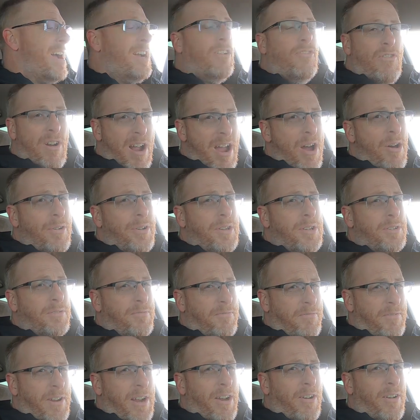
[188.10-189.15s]
ground is
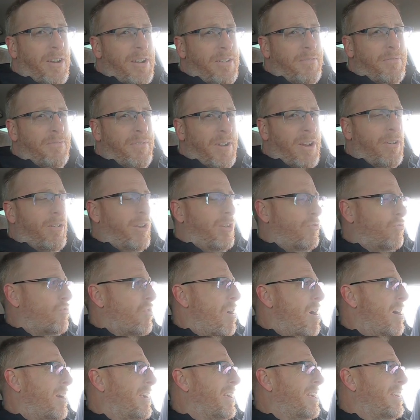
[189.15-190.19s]
very very
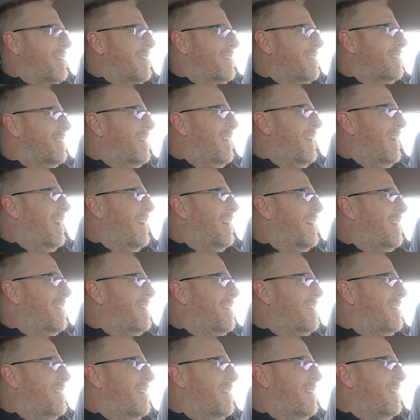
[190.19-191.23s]
rocky,
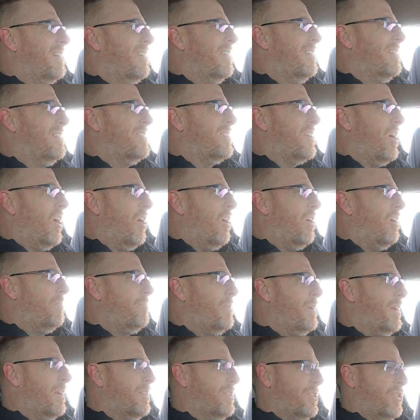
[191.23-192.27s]
and uh, it's hard
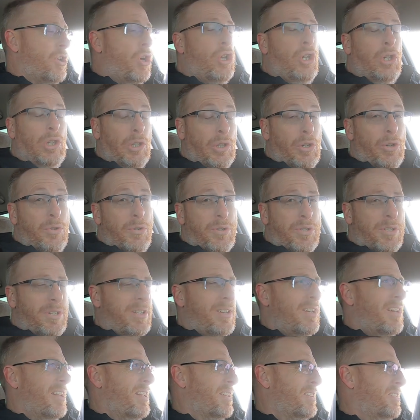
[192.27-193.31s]
because it's all loose
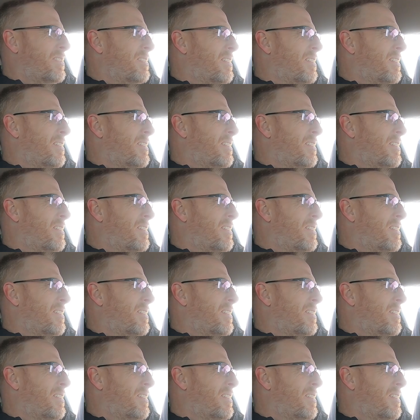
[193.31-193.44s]
and it's